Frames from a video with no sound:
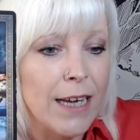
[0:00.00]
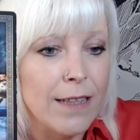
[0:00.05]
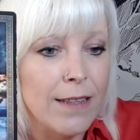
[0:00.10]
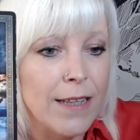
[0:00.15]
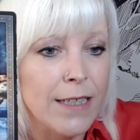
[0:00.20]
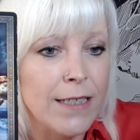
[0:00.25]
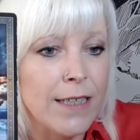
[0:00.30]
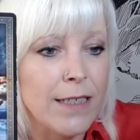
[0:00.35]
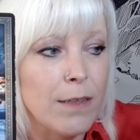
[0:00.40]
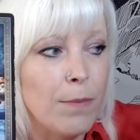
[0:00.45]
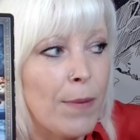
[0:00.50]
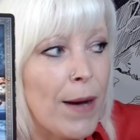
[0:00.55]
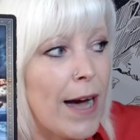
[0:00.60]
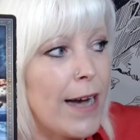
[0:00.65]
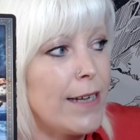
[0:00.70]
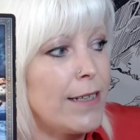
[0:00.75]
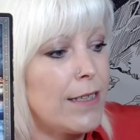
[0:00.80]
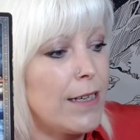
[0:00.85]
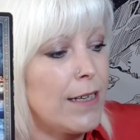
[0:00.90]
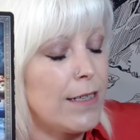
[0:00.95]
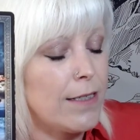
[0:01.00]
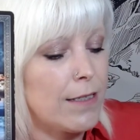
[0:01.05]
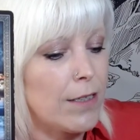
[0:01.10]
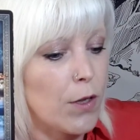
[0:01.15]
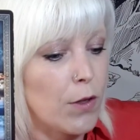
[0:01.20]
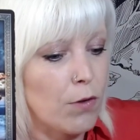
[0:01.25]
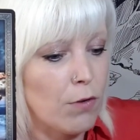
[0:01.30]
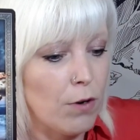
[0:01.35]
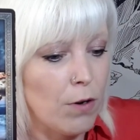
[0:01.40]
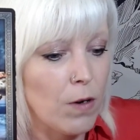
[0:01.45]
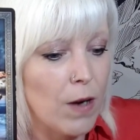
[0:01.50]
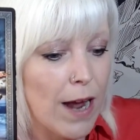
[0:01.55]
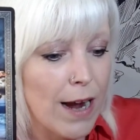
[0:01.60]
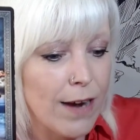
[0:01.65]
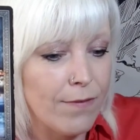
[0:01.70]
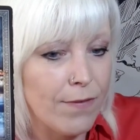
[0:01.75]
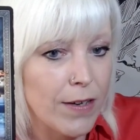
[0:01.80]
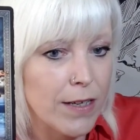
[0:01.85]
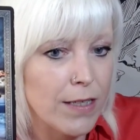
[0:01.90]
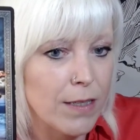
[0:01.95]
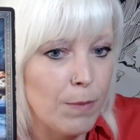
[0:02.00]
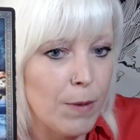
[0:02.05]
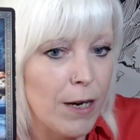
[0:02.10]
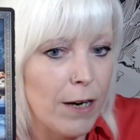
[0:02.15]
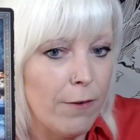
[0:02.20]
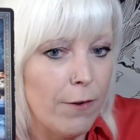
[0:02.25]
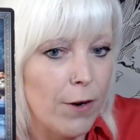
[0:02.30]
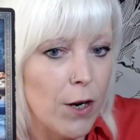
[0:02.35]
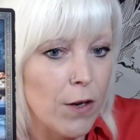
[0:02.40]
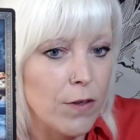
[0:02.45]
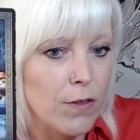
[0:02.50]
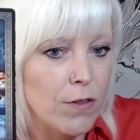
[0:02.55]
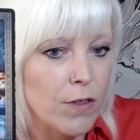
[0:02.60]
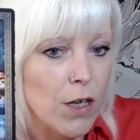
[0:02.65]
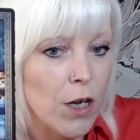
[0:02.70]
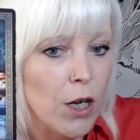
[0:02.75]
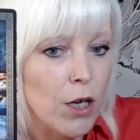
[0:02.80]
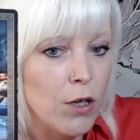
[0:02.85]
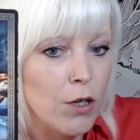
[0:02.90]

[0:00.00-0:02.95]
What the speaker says: This is a Pisces that through life experience,